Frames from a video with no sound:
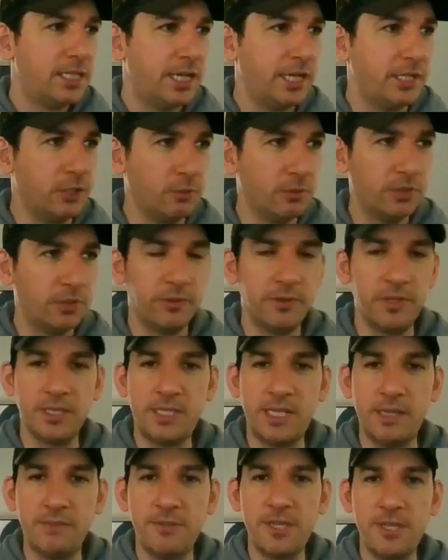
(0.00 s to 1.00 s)
and you were doing the
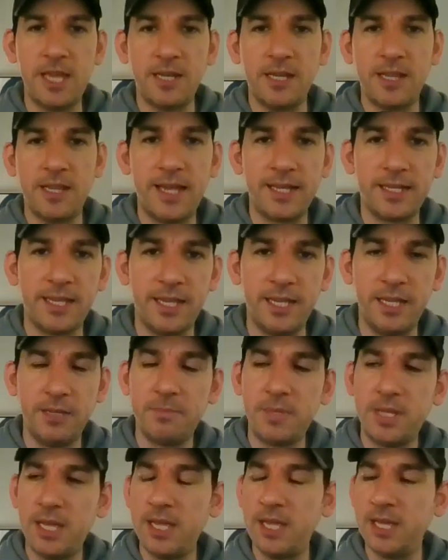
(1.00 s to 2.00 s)
TV end of that
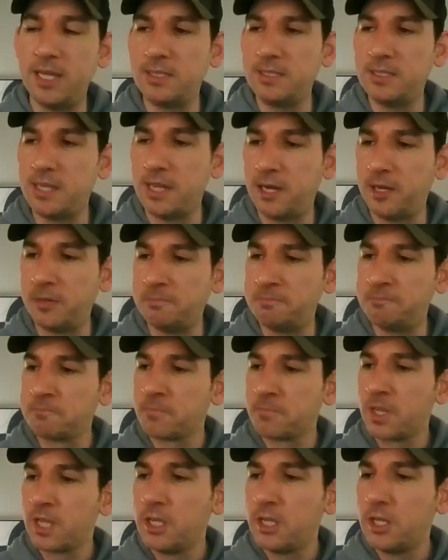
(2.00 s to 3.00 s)
game. And
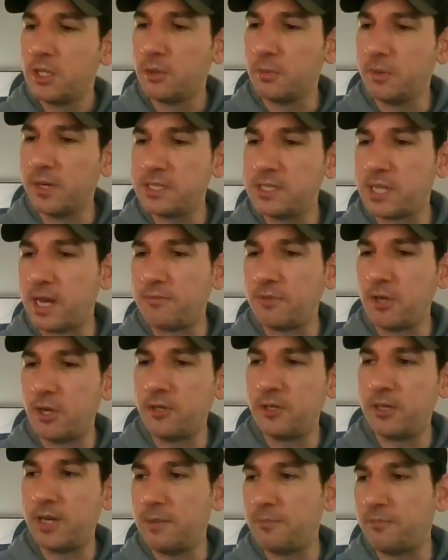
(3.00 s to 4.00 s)
the reason I've
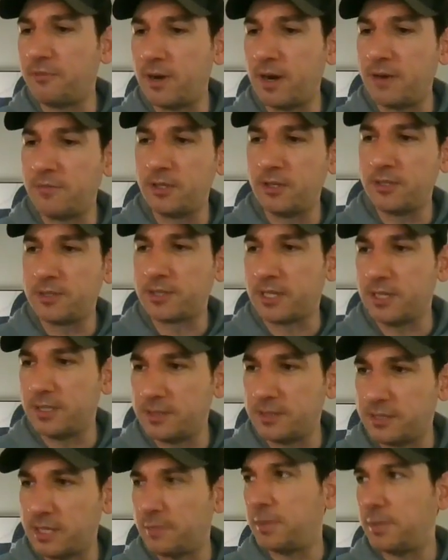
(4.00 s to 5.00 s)
known your name forever is
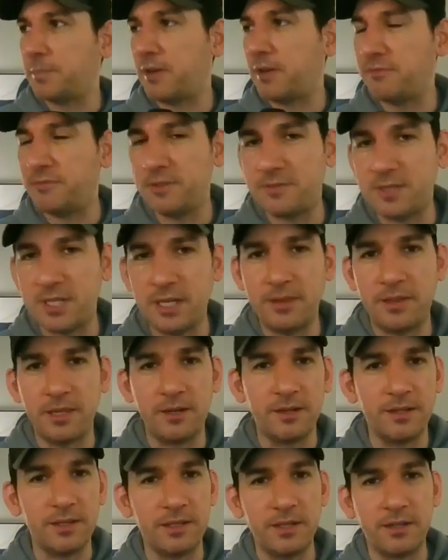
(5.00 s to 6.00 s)
because I'm in my 15th
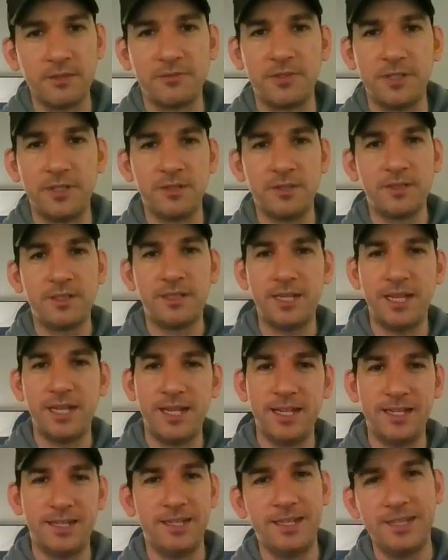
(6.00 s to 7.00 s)
year at Learfield,
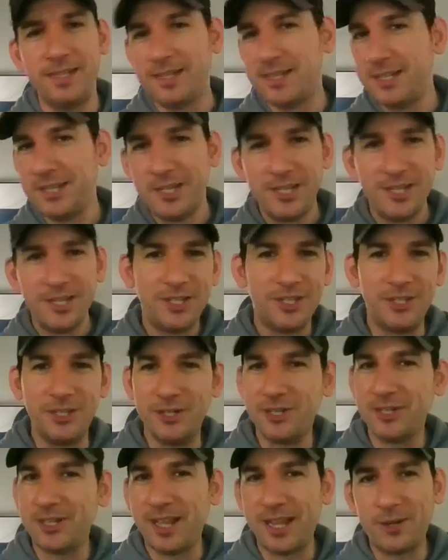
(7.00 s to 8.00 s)
and
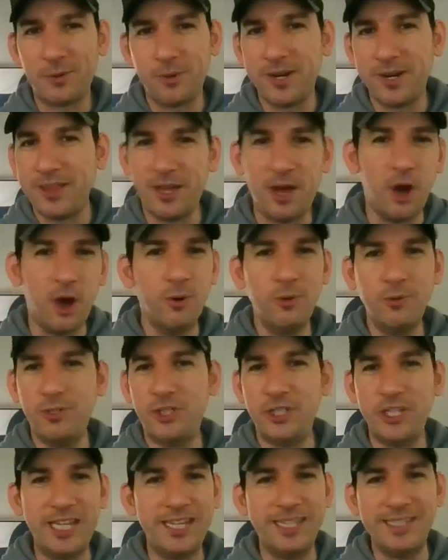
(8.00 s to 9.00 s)
you're like one of the
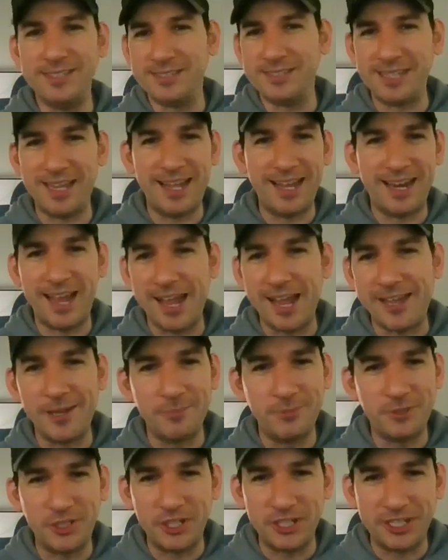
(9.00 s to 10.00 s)
OGs at
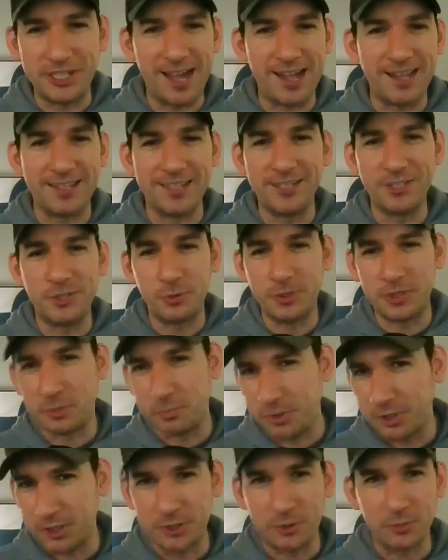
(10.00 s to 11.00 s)
IMG College, which
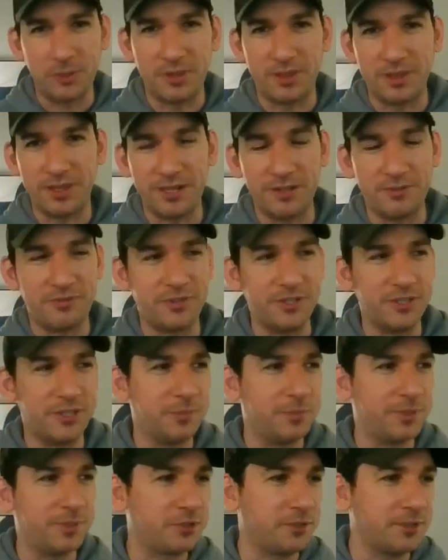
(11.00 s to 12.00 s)
merged with
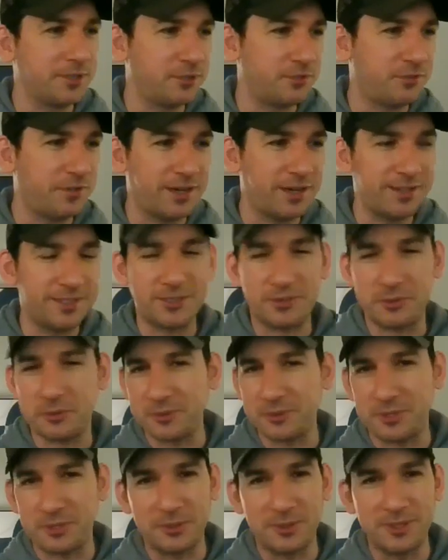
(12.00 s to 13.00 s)
Learfield. But Chris Ferris
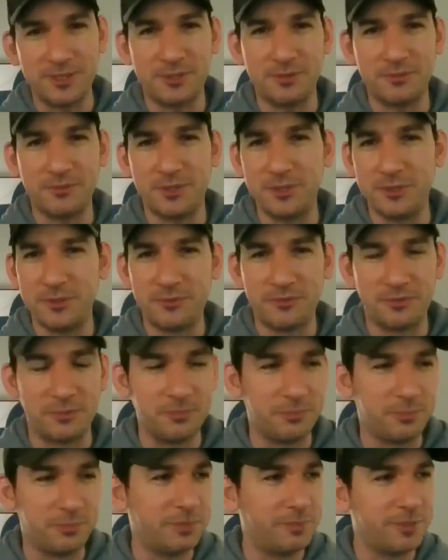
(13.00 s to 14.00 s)
told stories of you
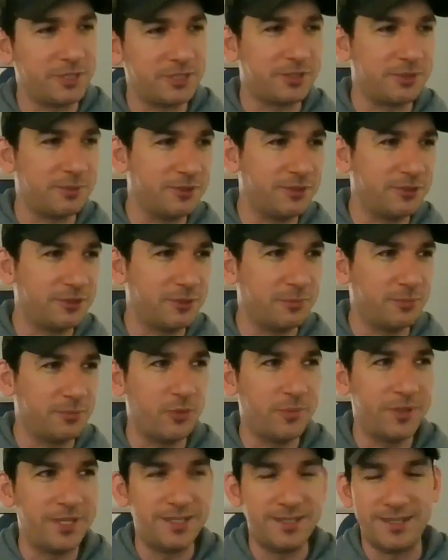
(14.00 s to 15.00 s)
from pretty much the
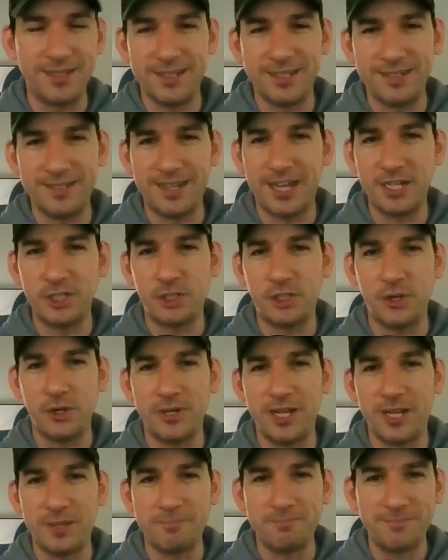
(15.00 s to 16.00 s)
moment that I
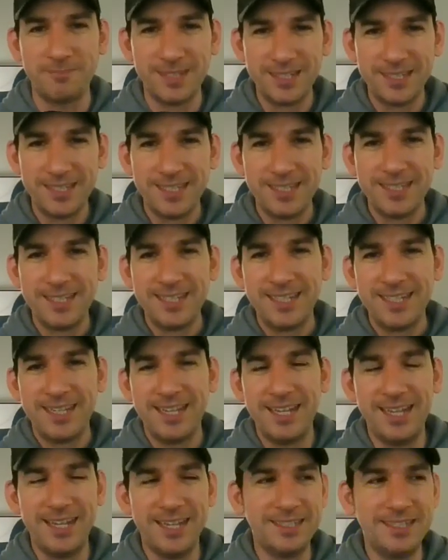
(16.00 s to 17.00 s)
showed up.
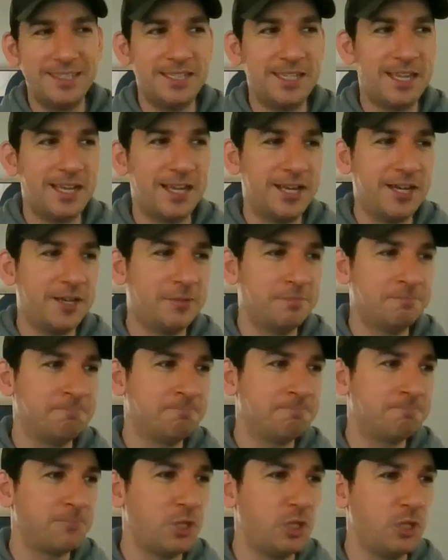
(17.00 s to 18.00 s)
And
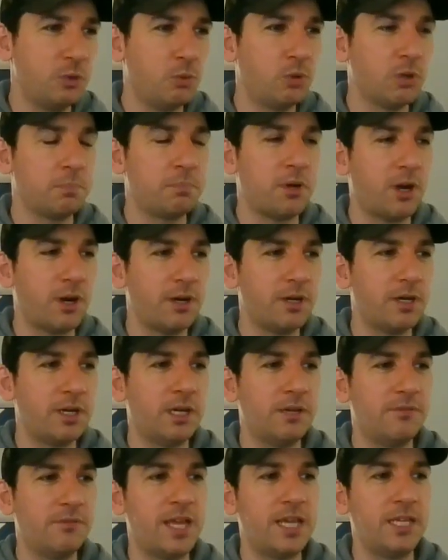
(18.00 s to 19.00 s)
you were part
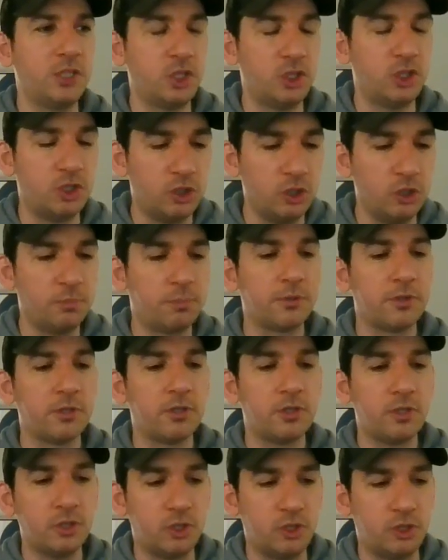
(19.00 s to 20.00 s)
of a
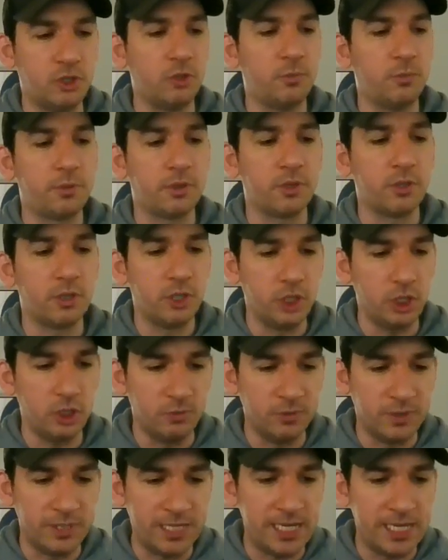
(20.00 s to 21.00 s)
super, super
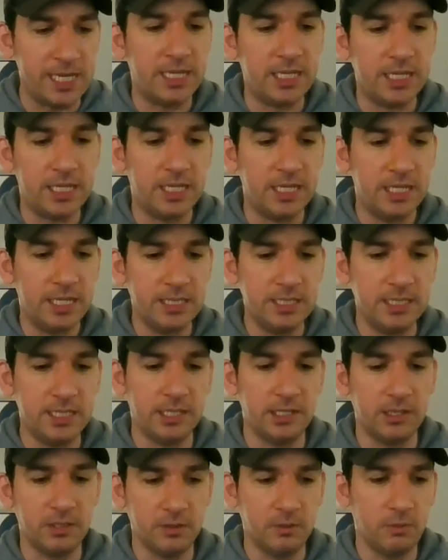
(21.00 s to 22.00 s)
unique
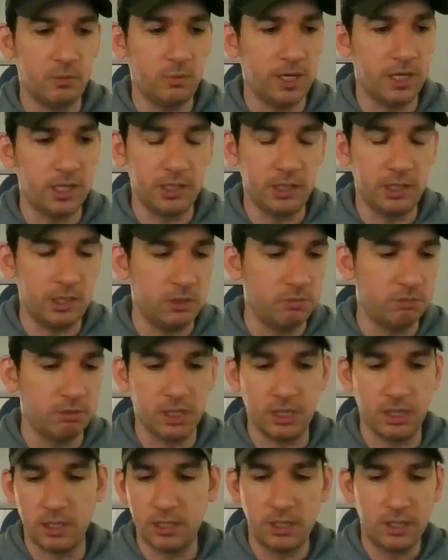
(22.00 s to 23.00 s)
deal where you
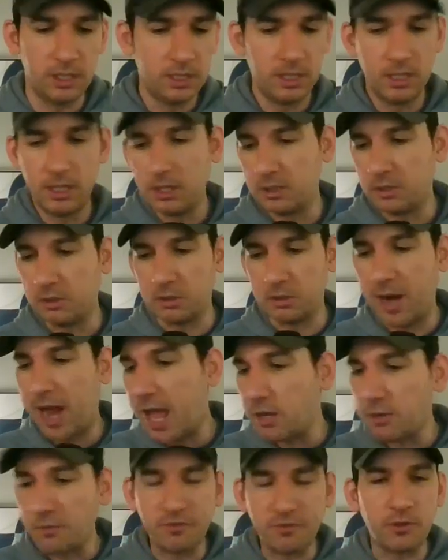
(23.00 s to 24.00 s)
were
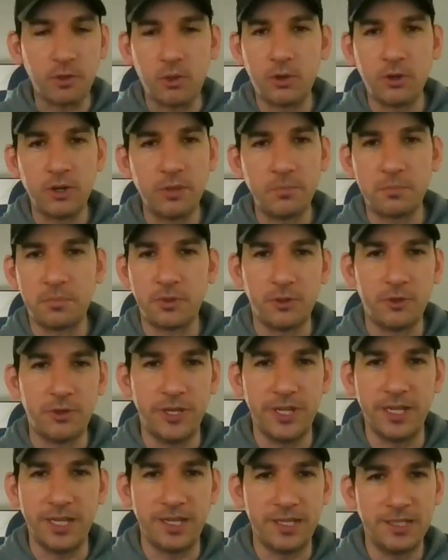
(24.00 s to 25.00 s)
ground floor
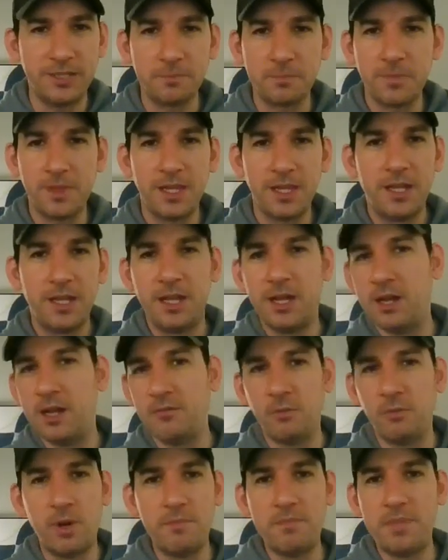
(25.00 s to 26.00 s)
employee
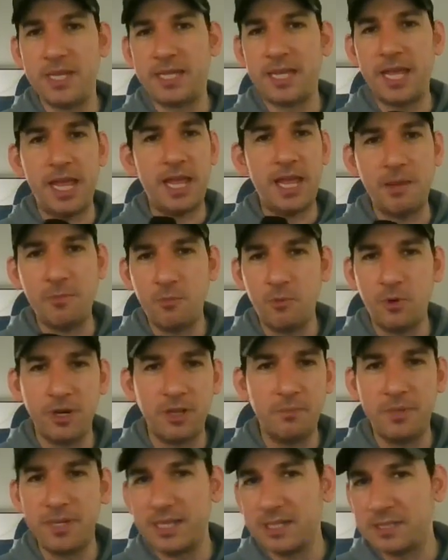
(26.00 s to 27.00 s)
of what became one of
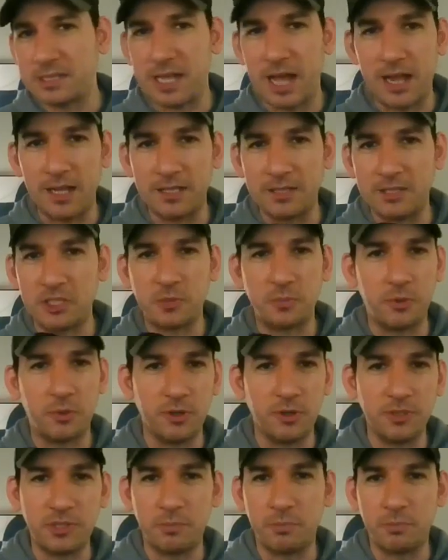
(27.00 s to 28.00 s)
the biggest college
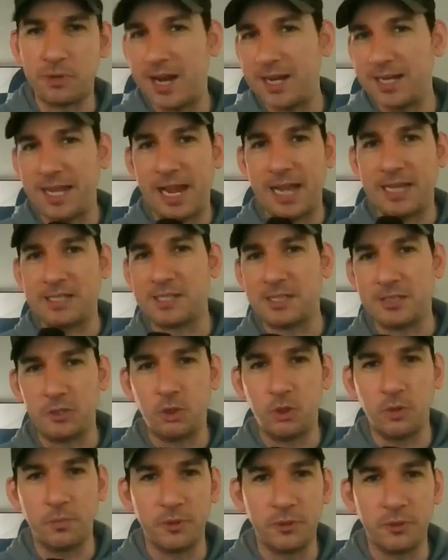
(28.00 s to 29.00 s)
sports broadcasting
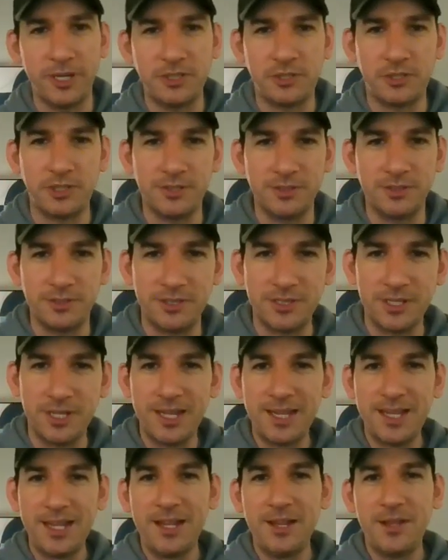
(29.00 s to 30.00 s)
corporations
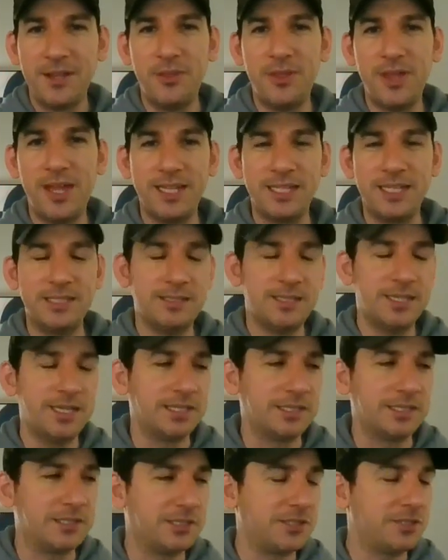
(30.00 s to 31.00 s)
that
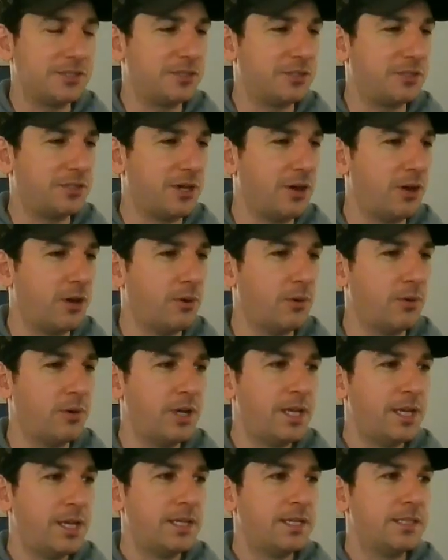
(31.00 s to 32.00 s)
exists. So
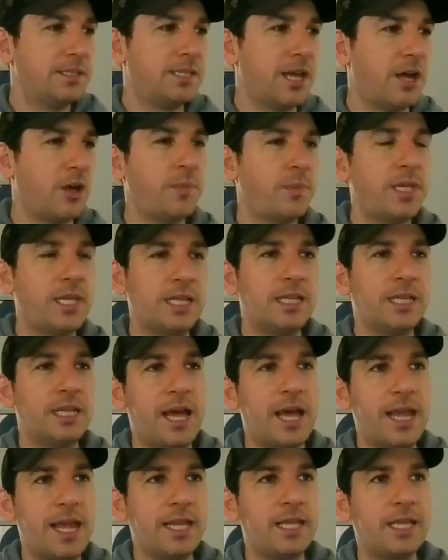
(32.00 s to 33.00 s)
tell me,
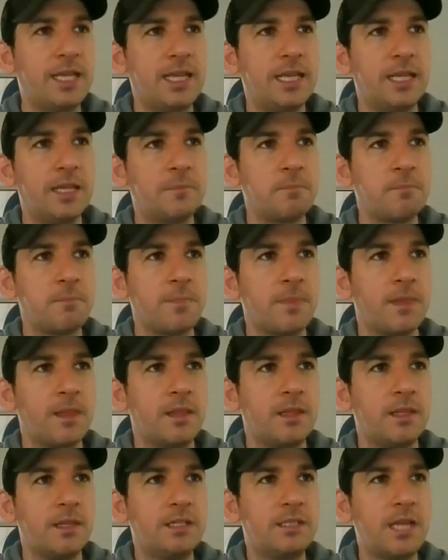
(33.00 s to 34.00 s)

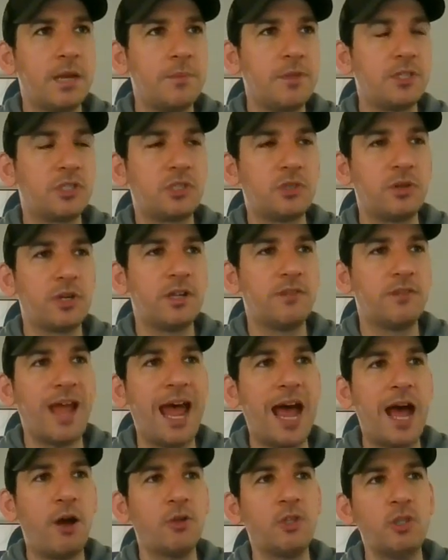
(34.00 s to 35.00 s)
tell me the story of
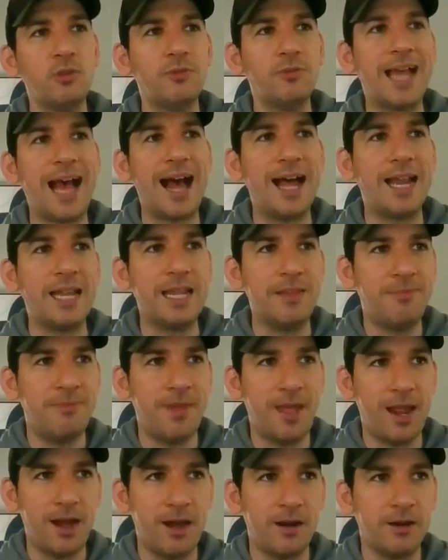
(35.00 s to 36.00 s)
how you got in
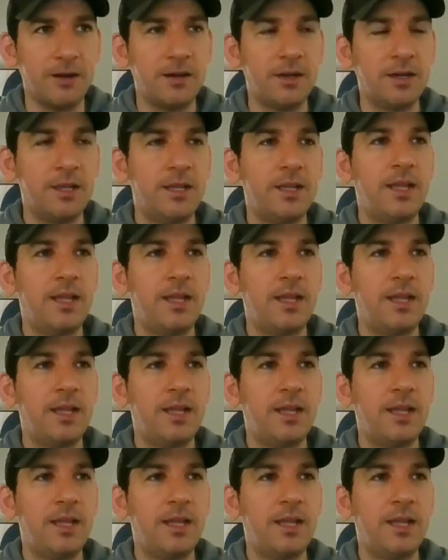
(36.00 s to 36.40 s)
there.